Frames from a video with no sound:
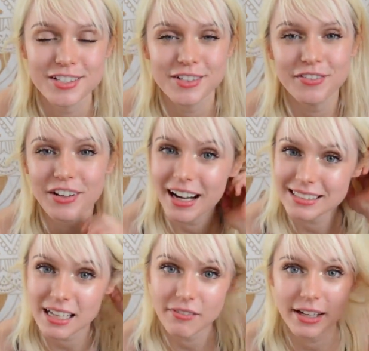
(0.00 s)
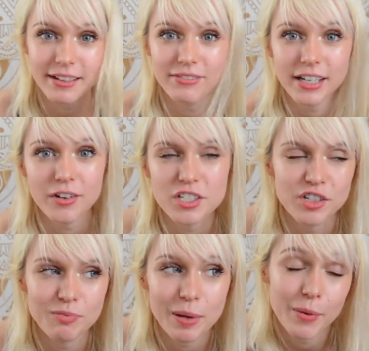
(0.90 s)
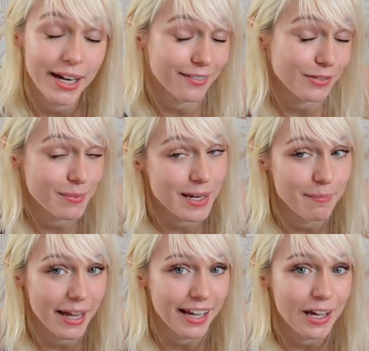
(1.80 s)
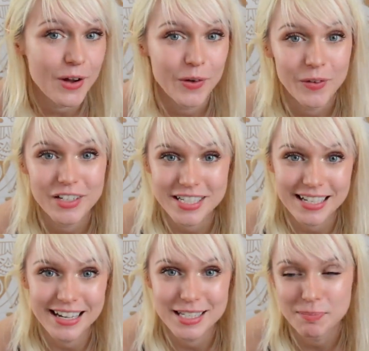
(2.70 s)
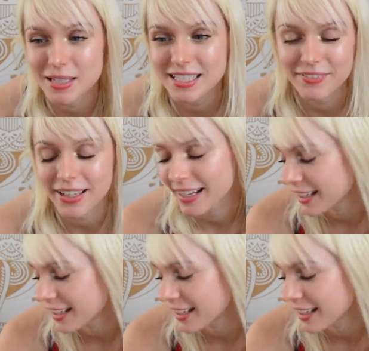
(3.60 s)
So if you guys have any videos you've been waiting for me to make, or just any specific